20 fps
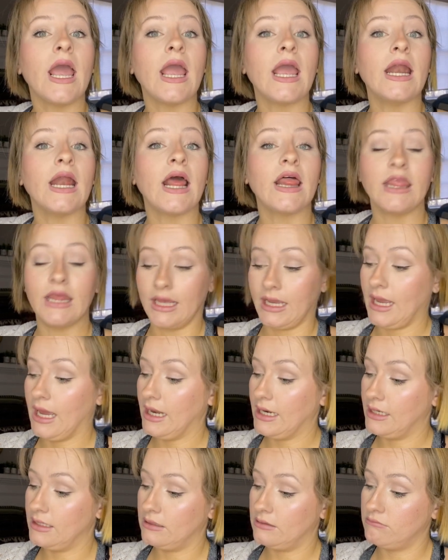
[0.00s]
and I think
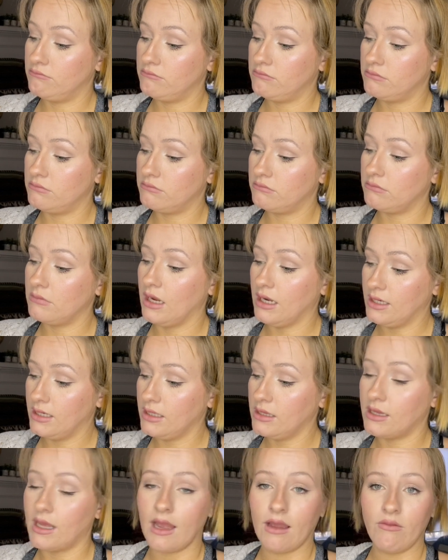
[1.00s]
I
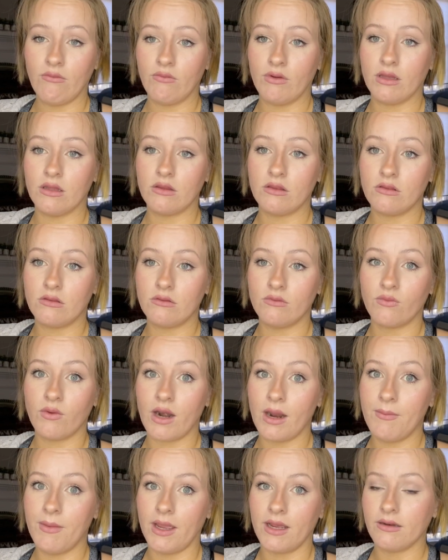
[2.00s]
did that with
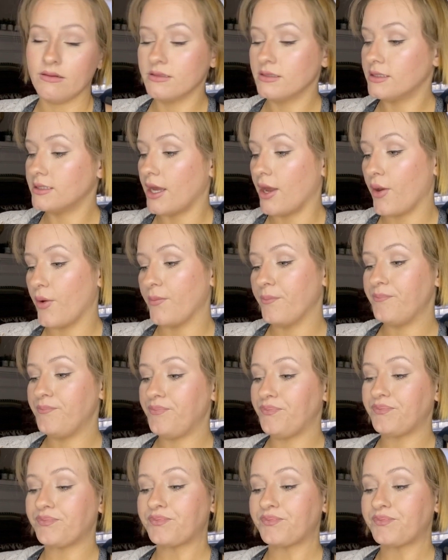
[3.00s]
what I made. So